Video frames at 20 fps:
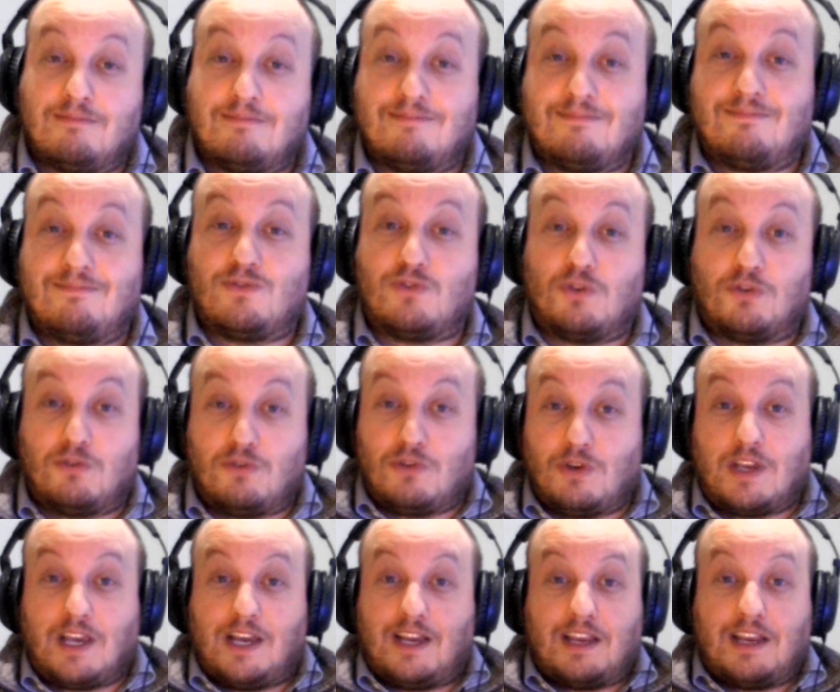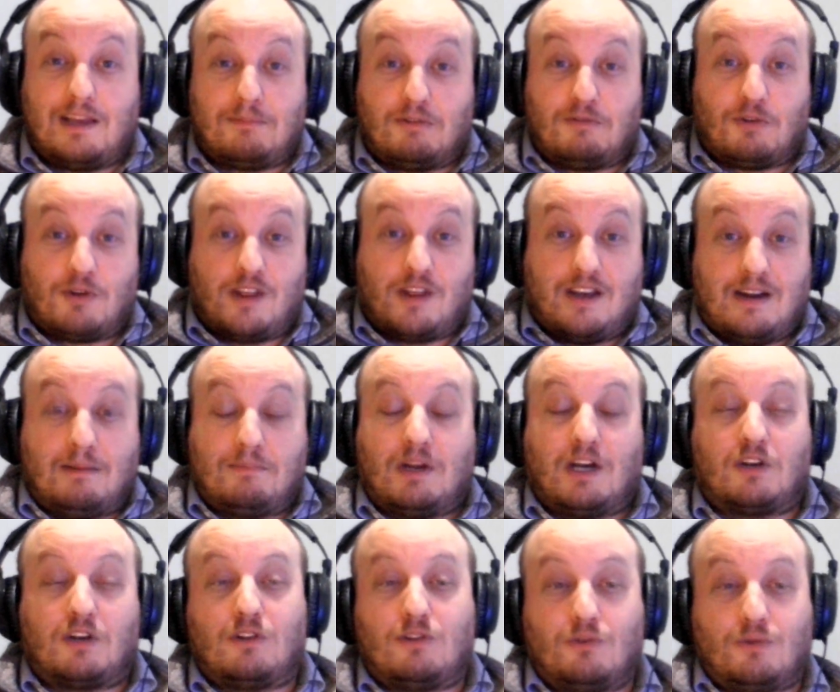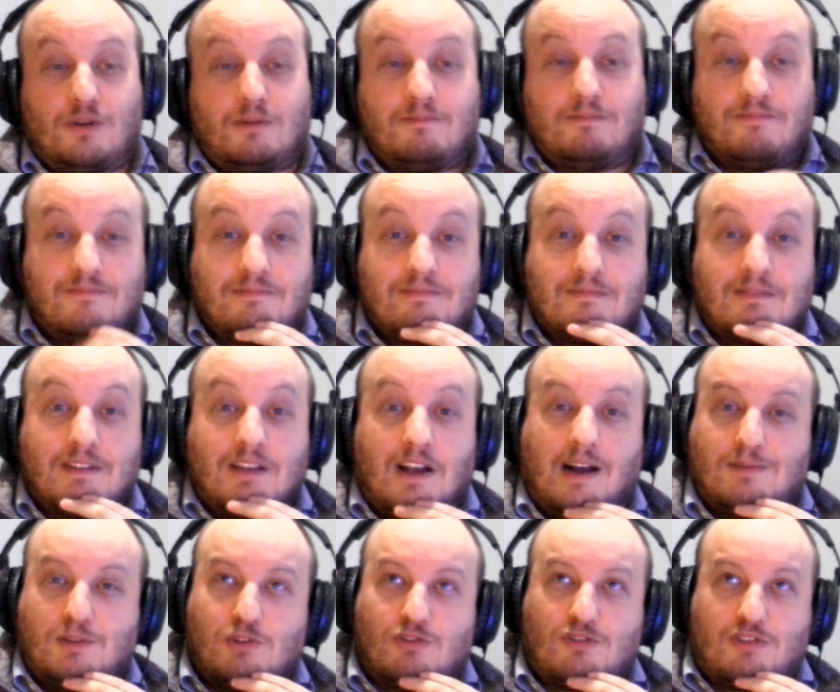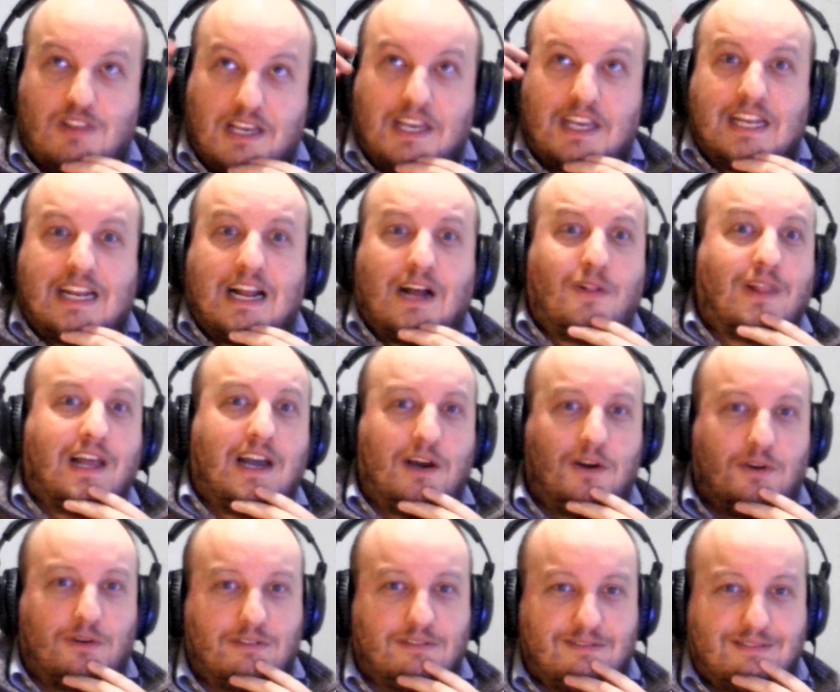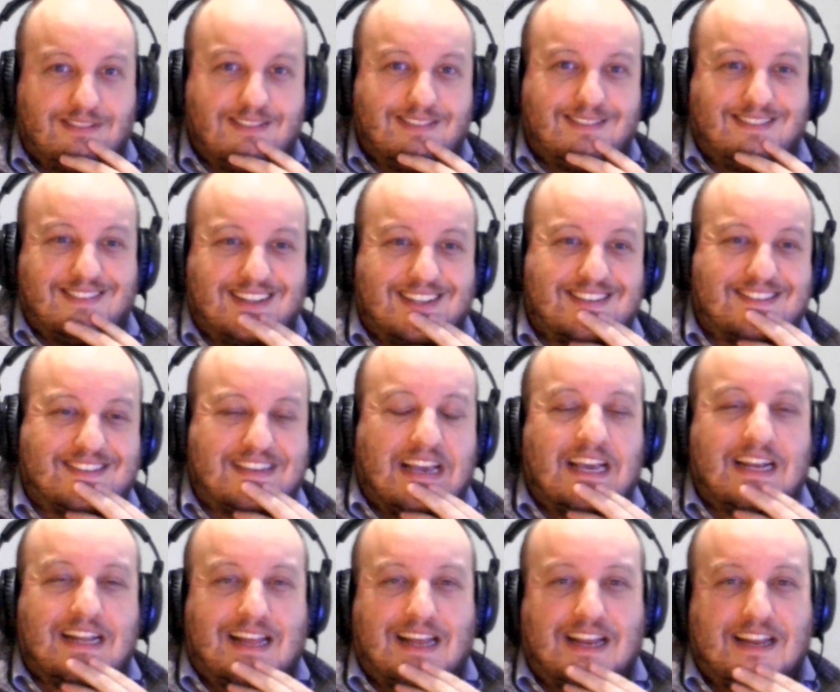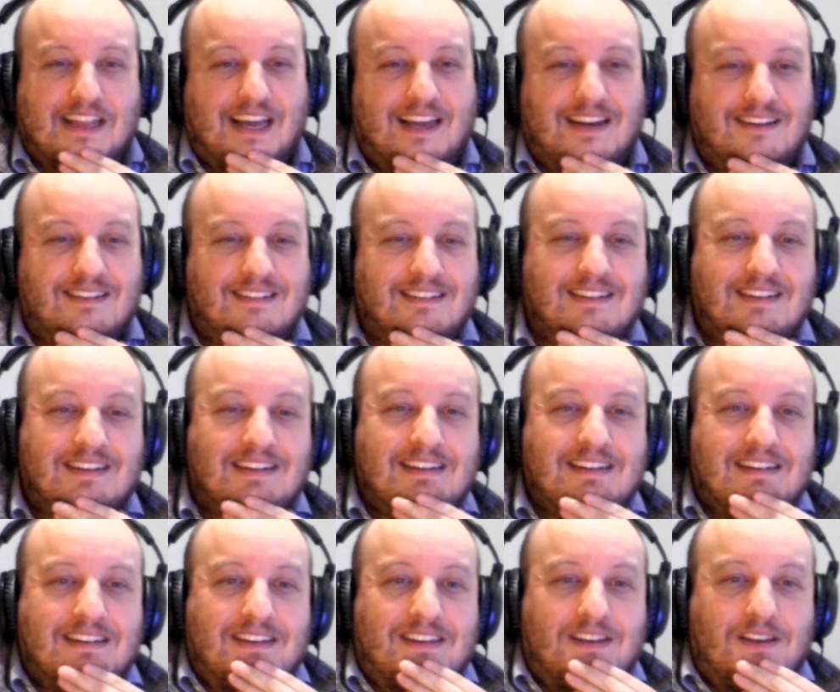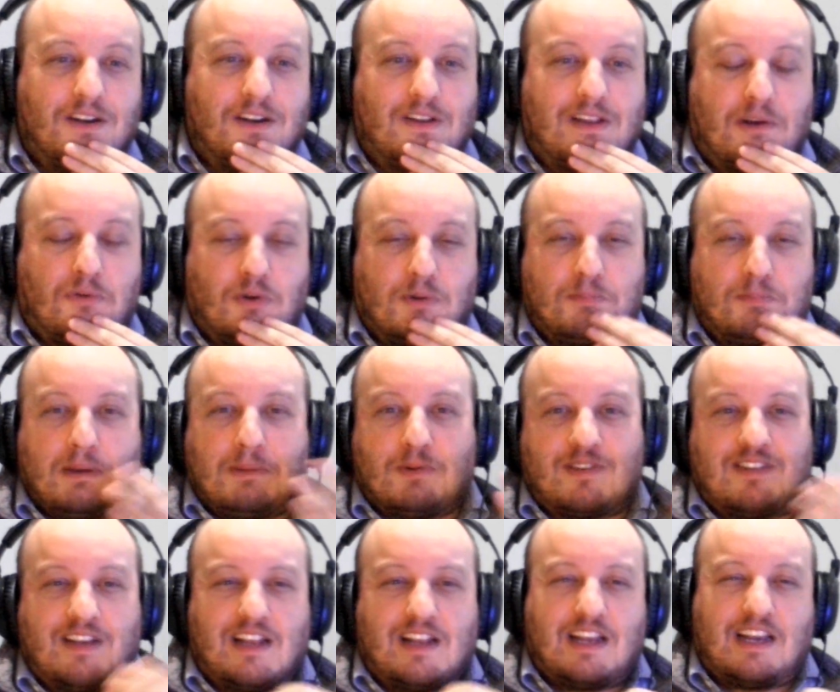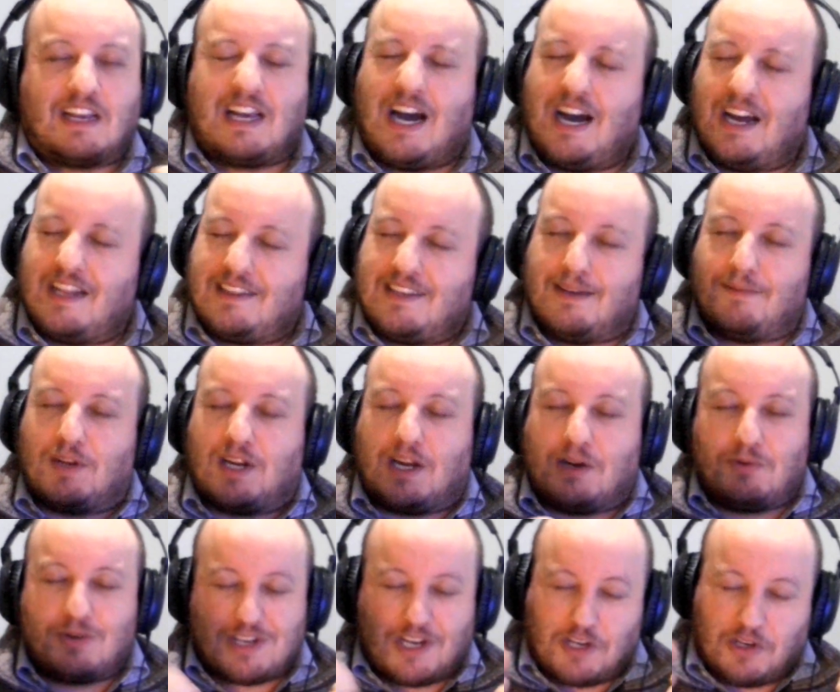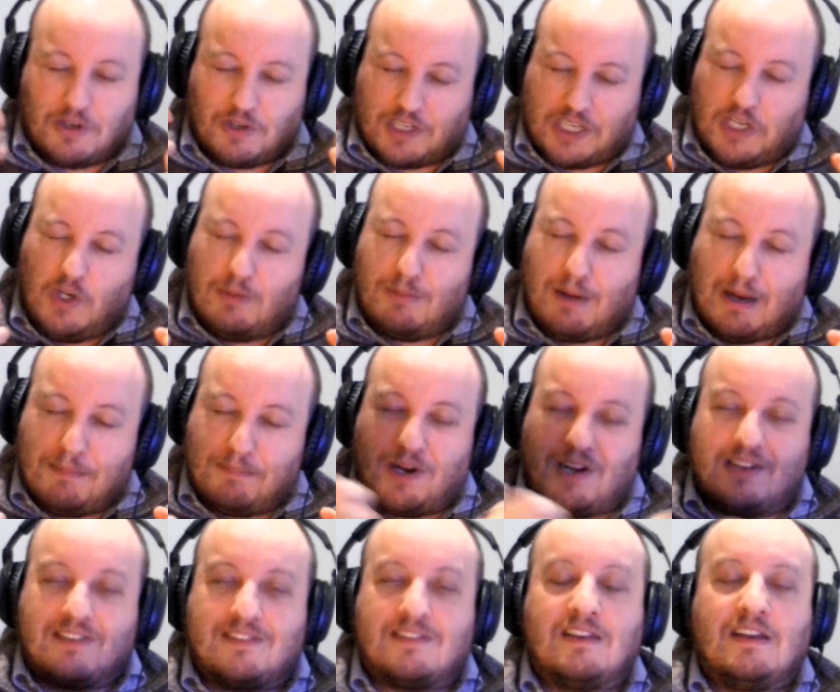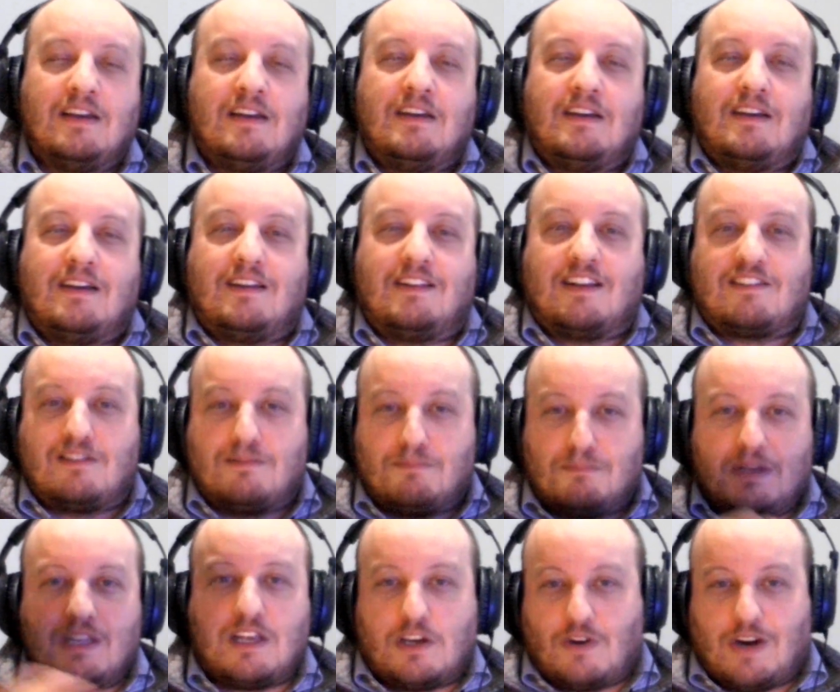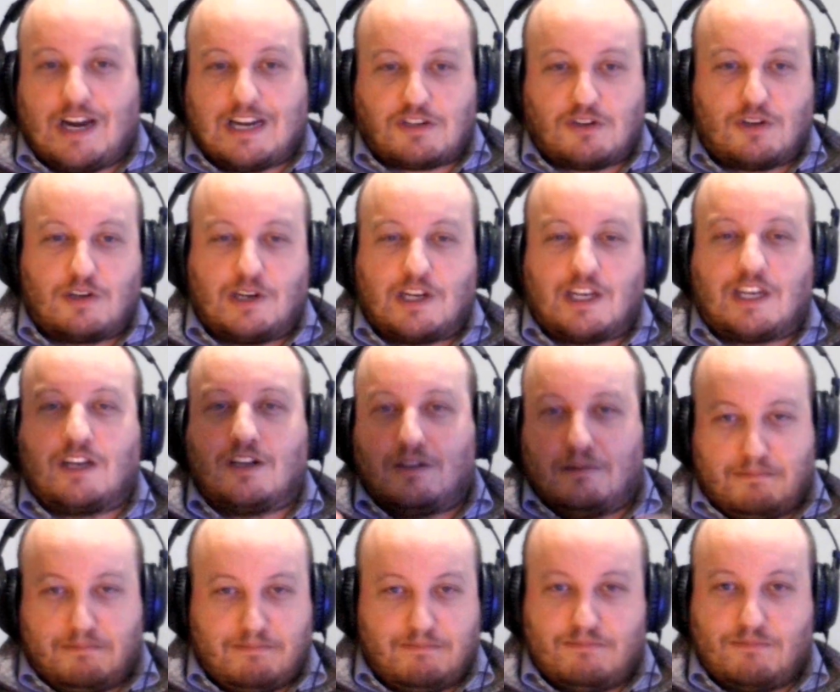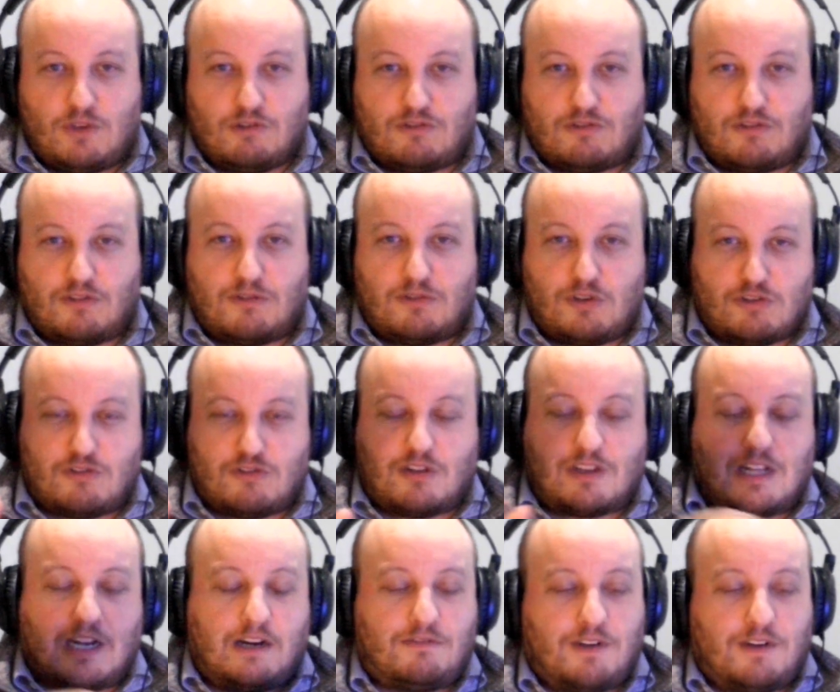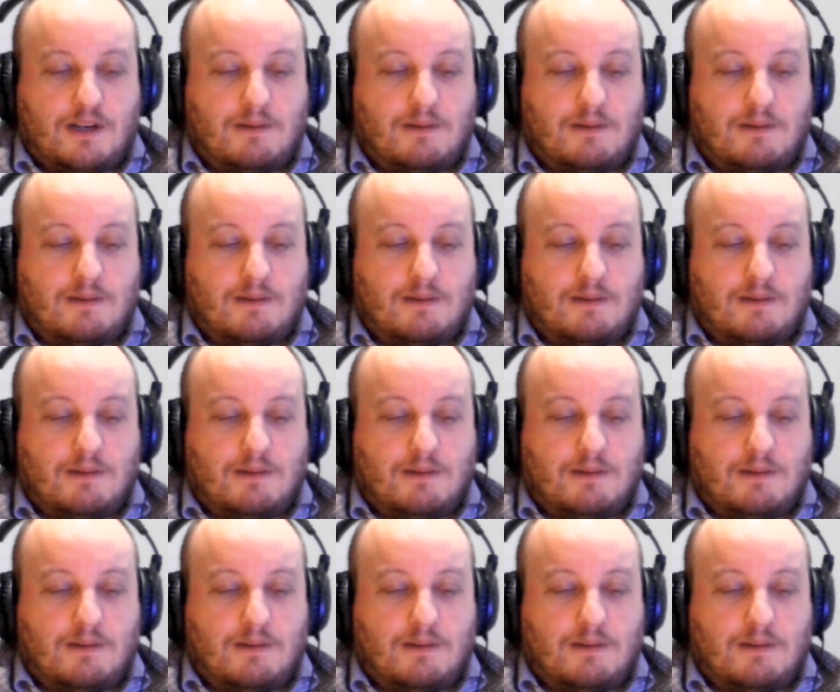So you can't get me for that. I'm not gonna do it. I'm just thinking out loud. Let's say it like that. You know, like when people say, like, "God damn it, I wish I could kill my boss." It doesn't mean that you're actually gonna kill him. Just to clarify.